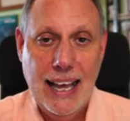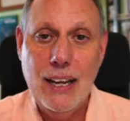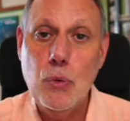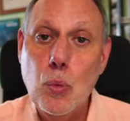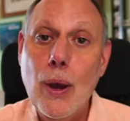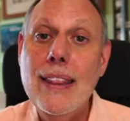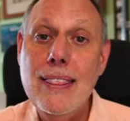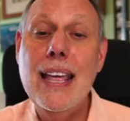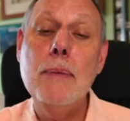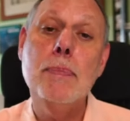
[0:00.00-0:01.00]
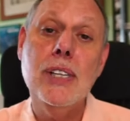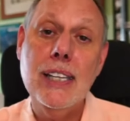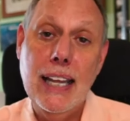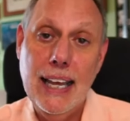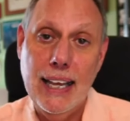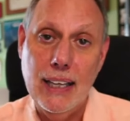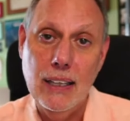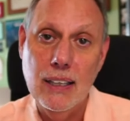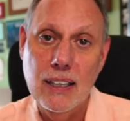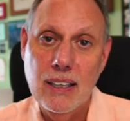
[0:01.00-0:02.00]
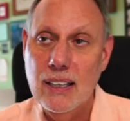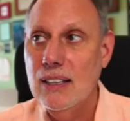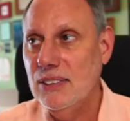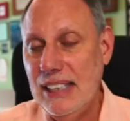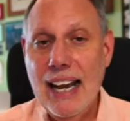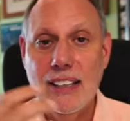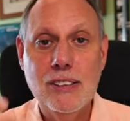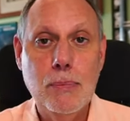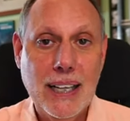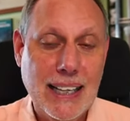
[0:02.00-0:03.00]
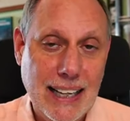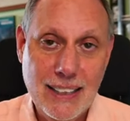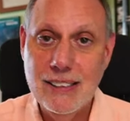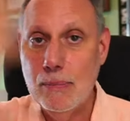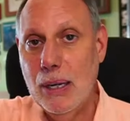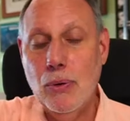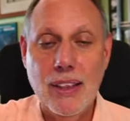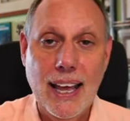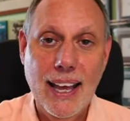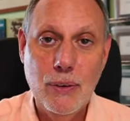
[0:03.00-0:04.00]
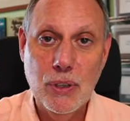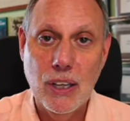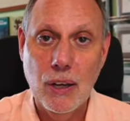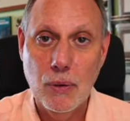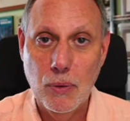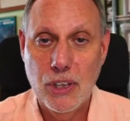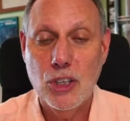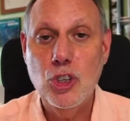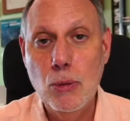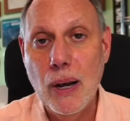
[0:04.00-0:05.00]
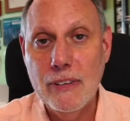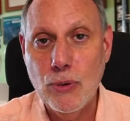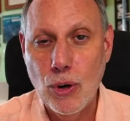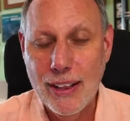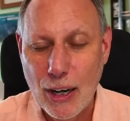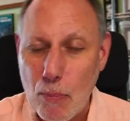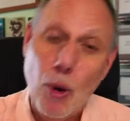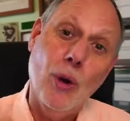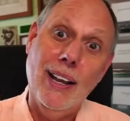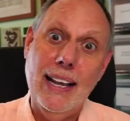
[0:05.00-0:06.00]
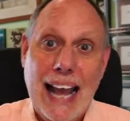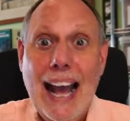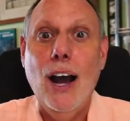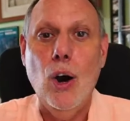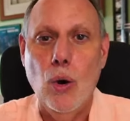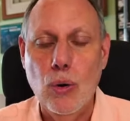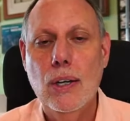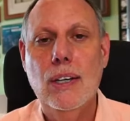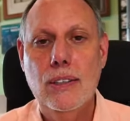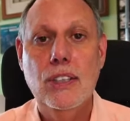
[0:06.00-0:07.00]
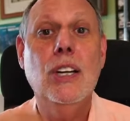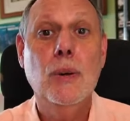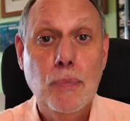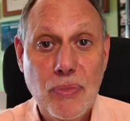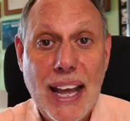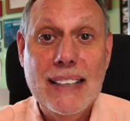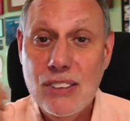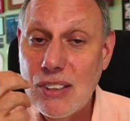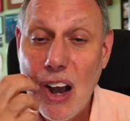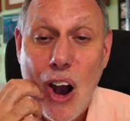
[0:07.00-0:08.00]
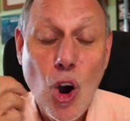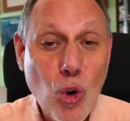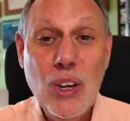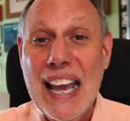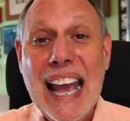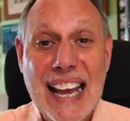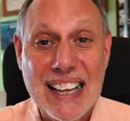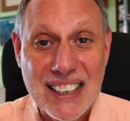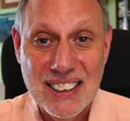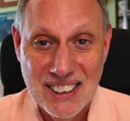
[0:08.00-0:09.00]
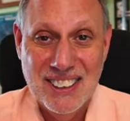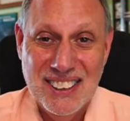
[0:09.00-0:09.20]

And when they play, yeah, somebody can hit somebody with a head with a with a two by four and they go boing, ow you know, that's okay.